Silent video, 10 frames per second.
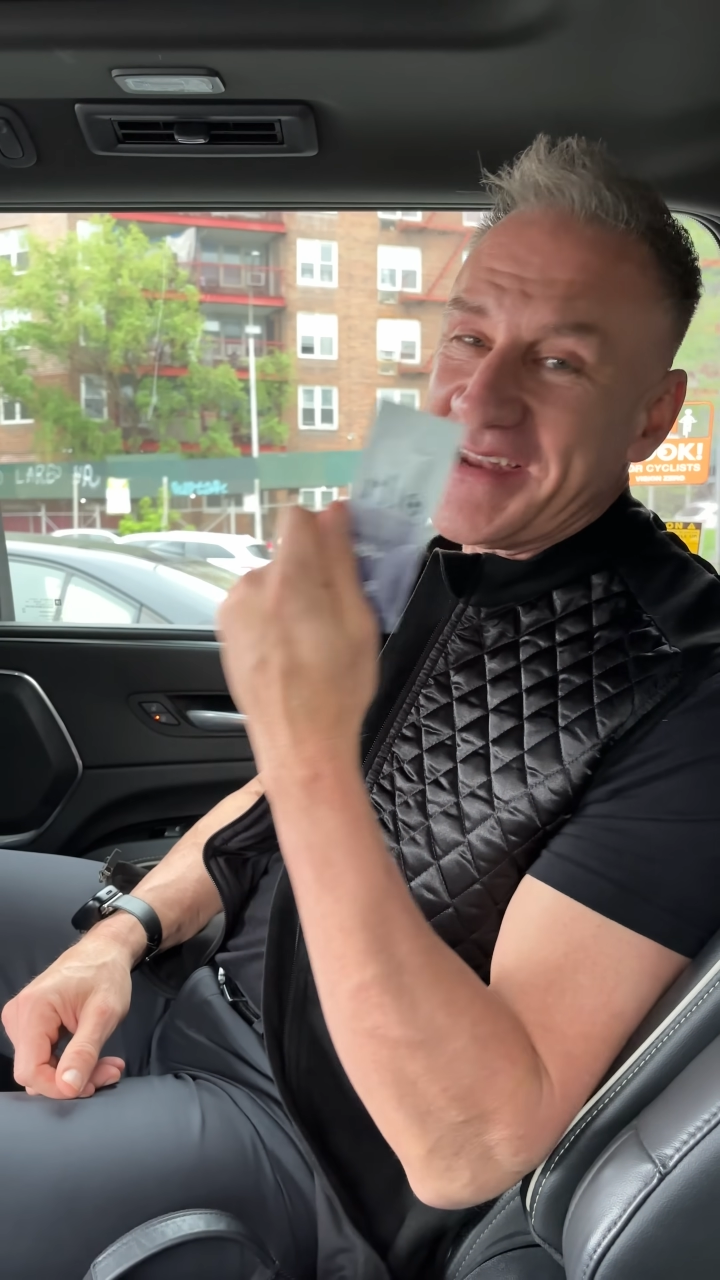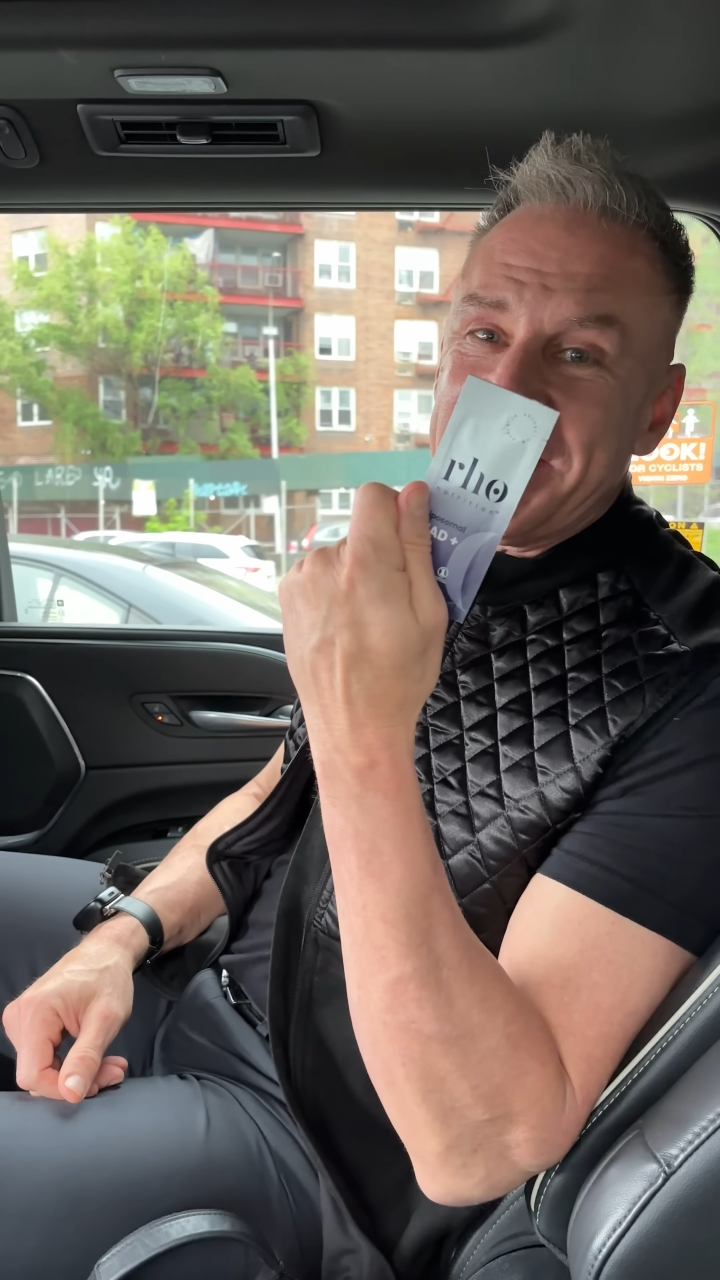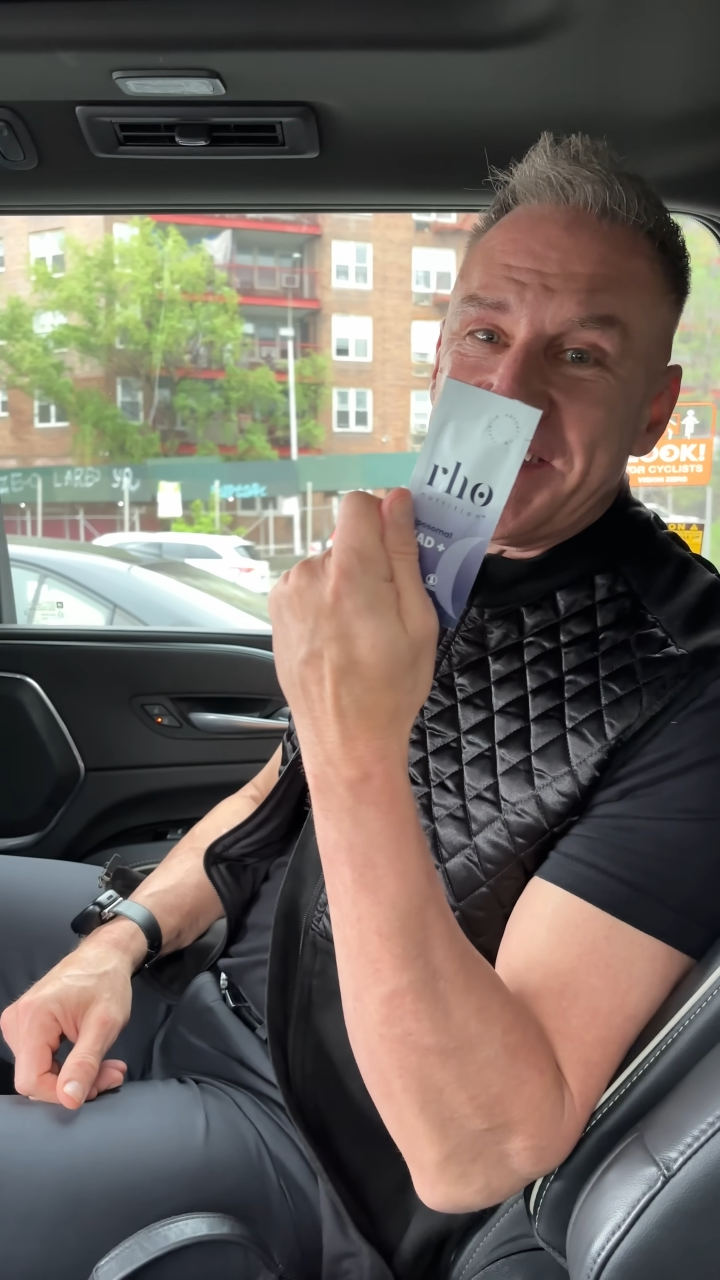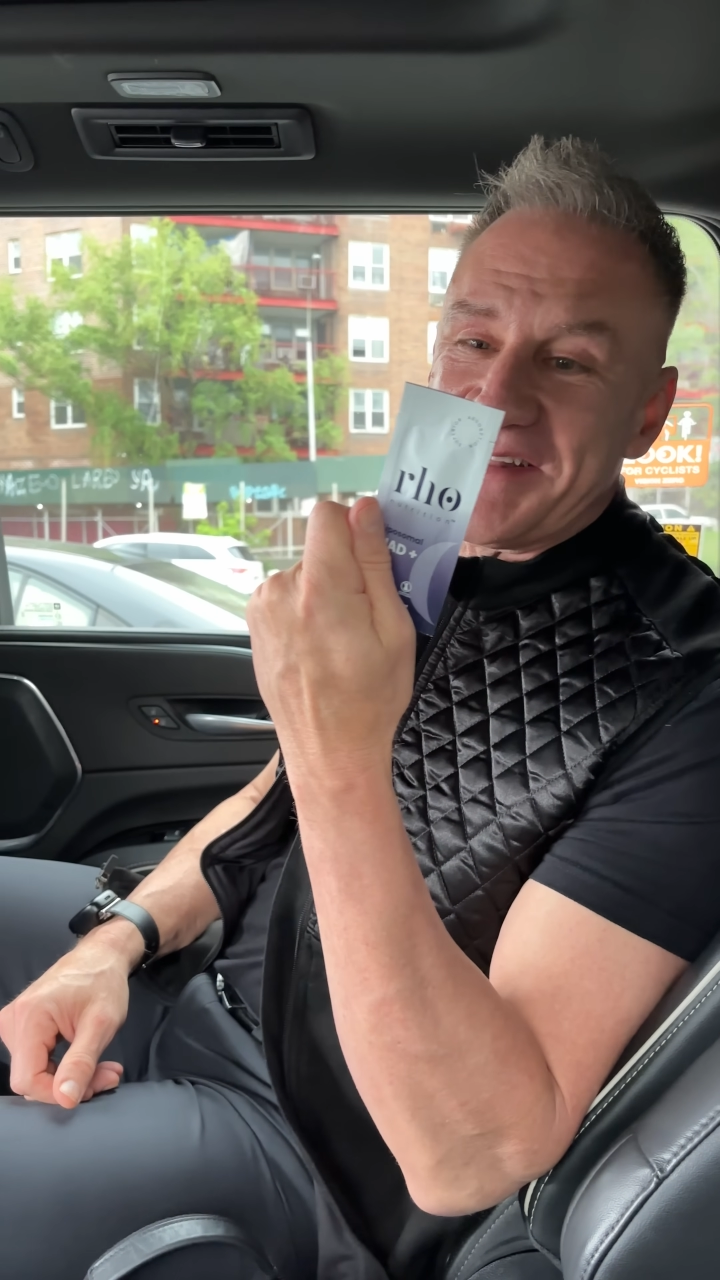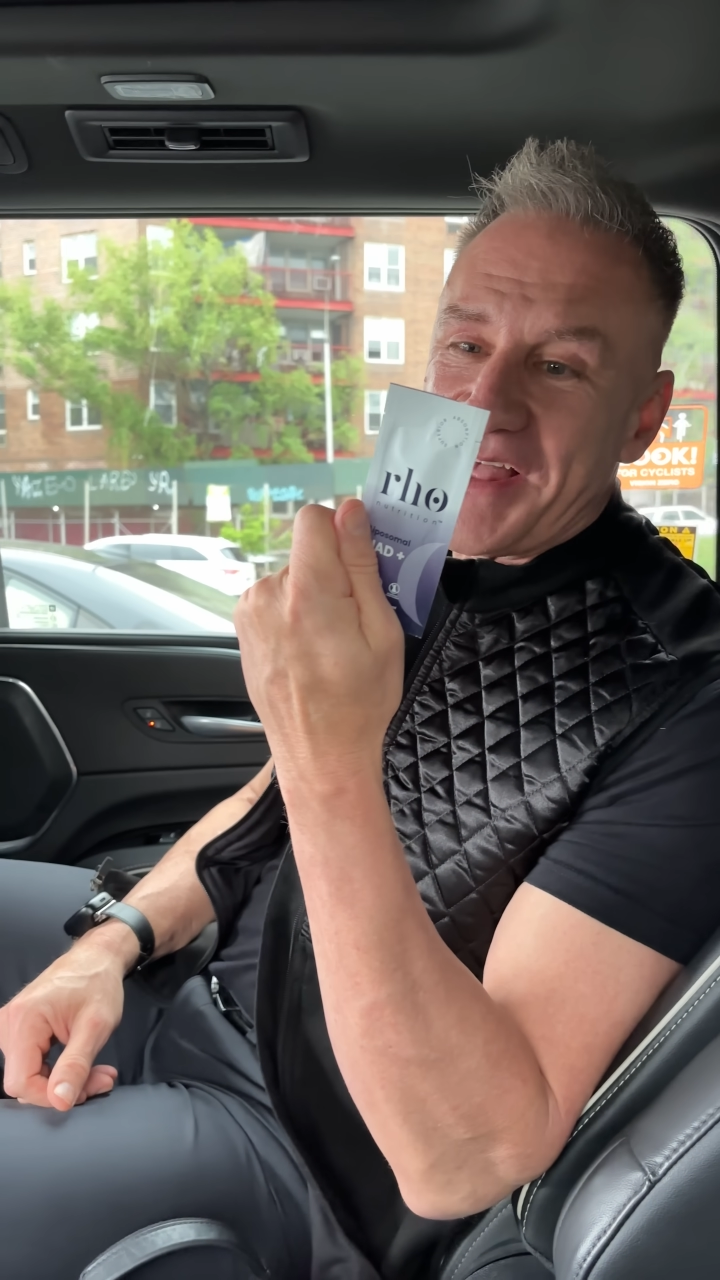
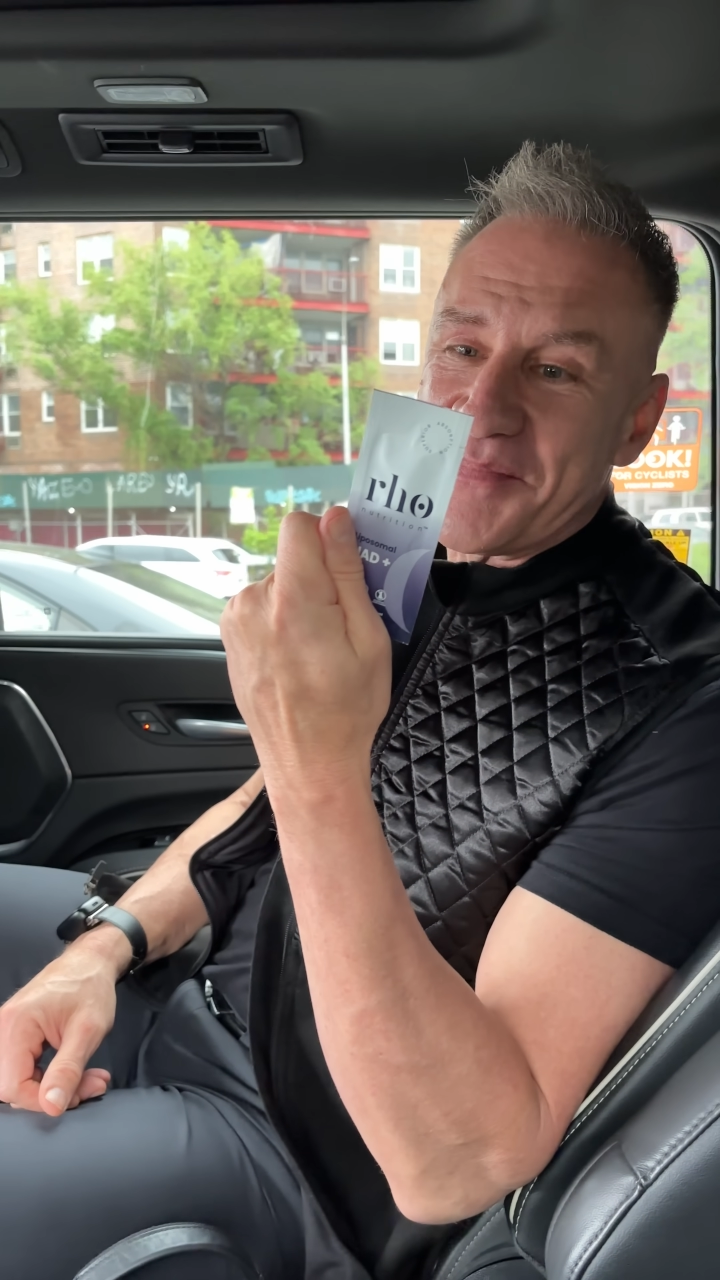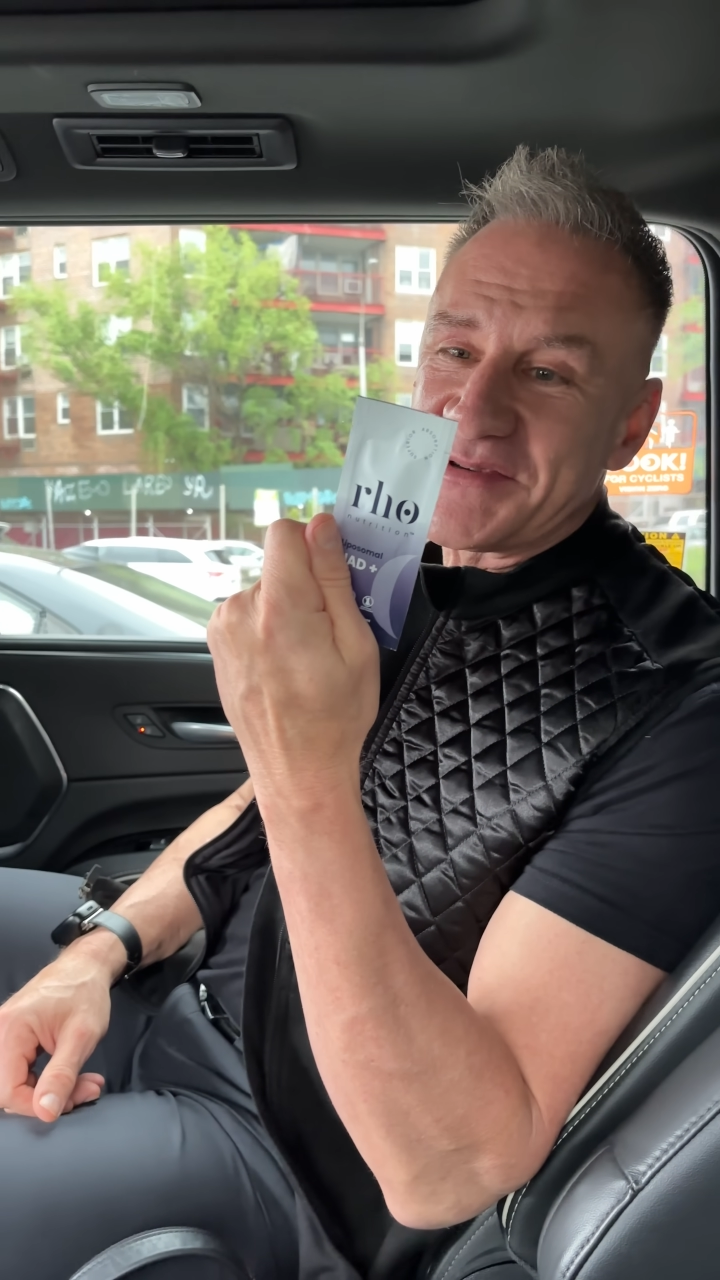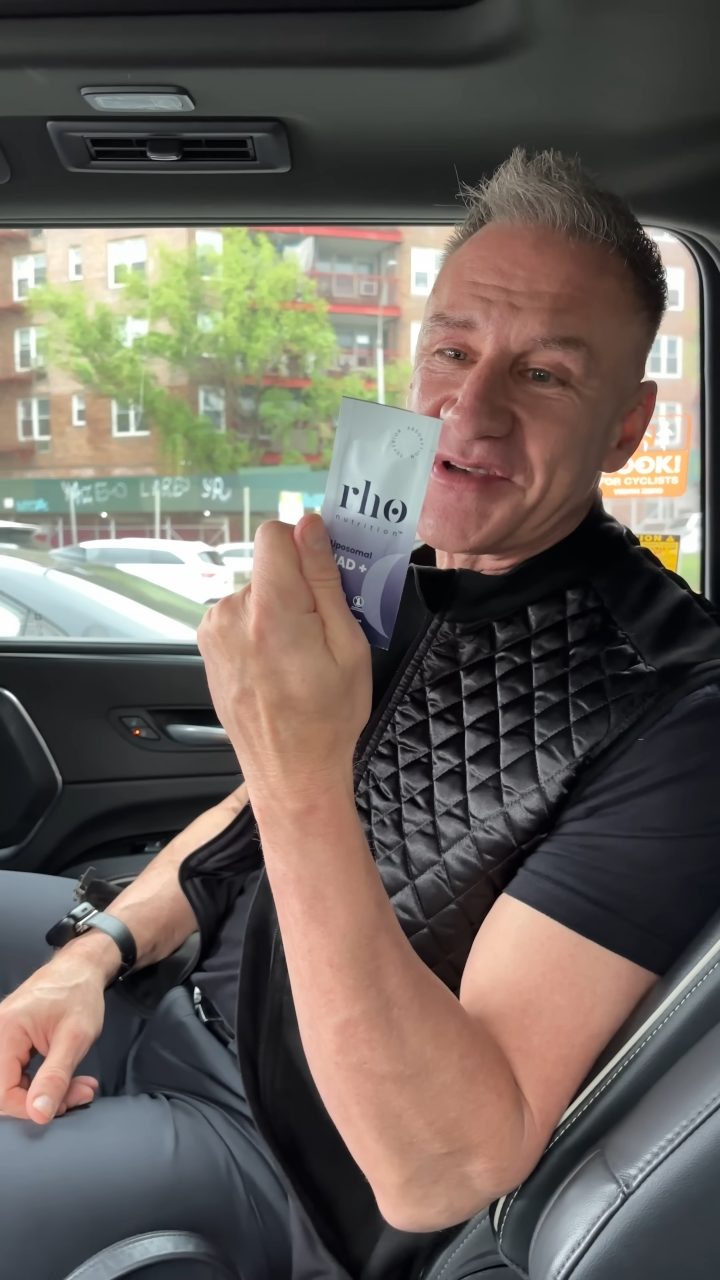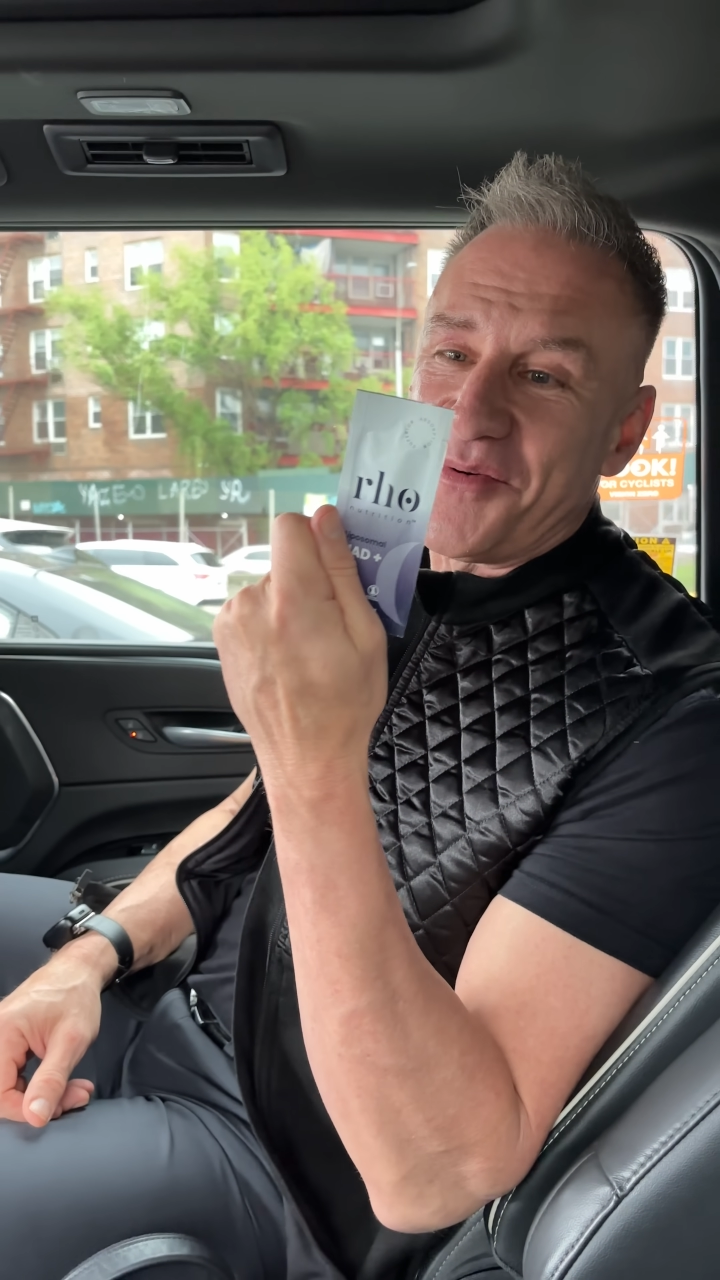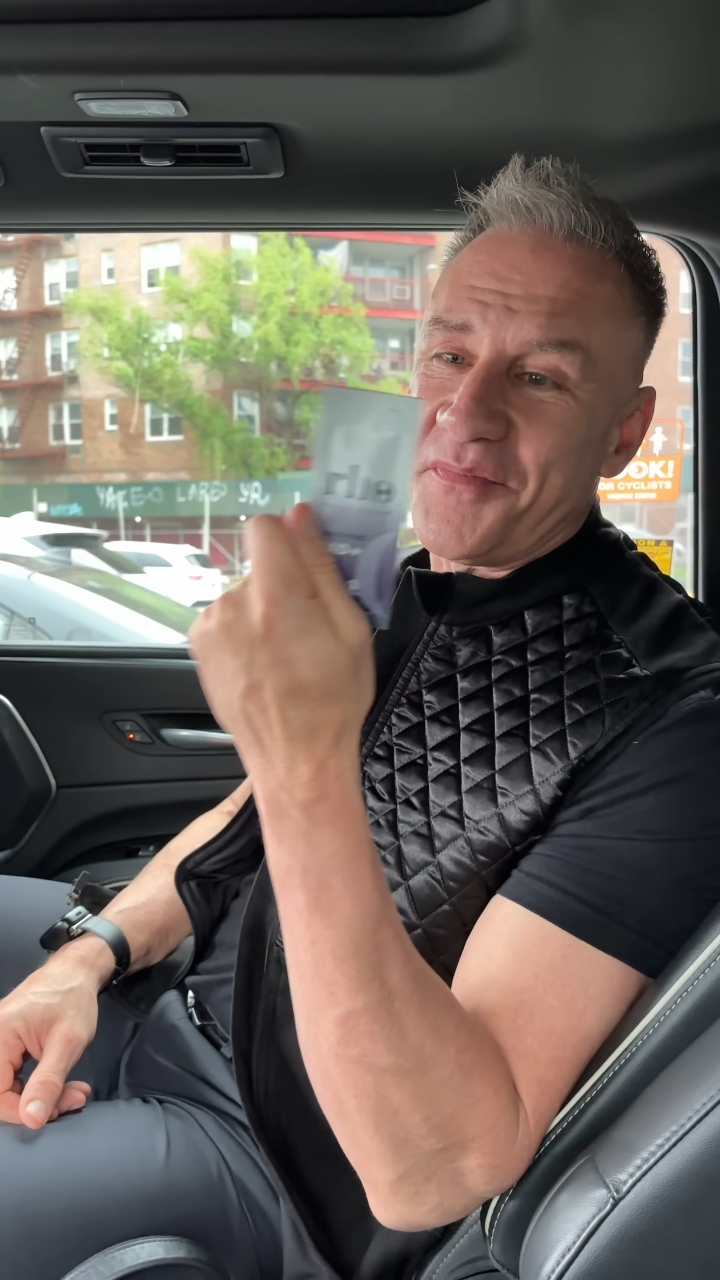NAD
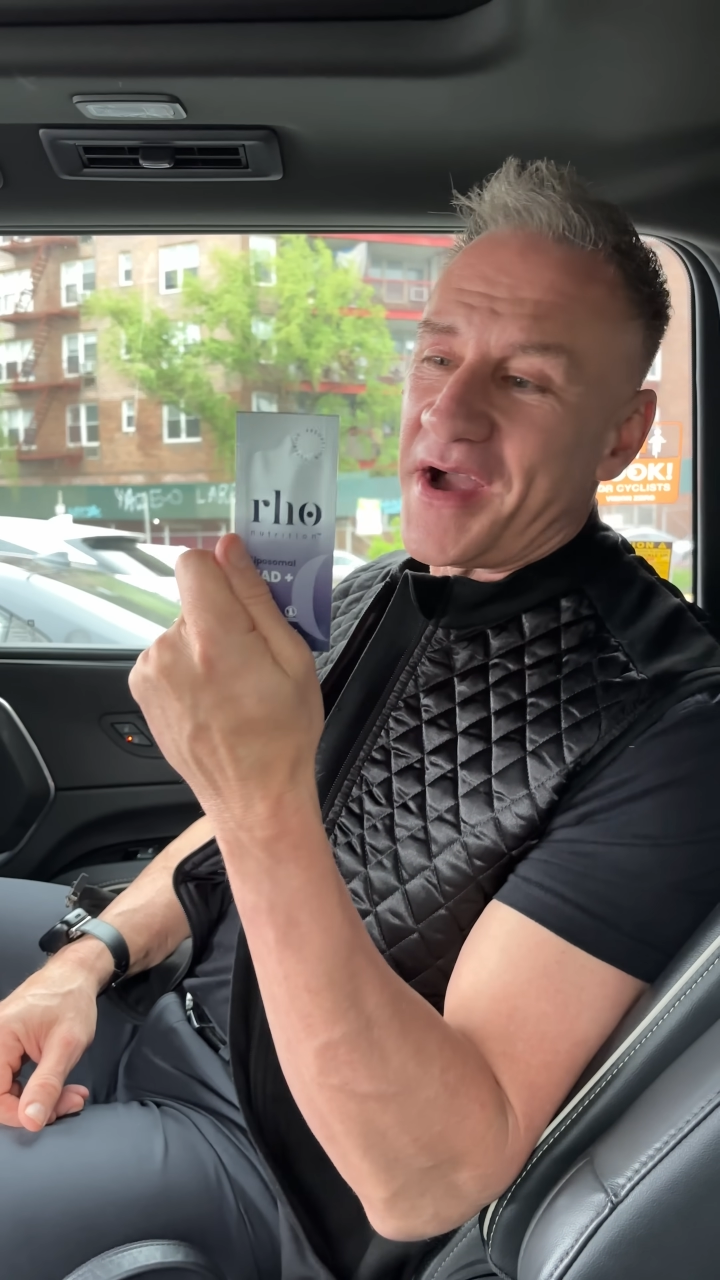liposomal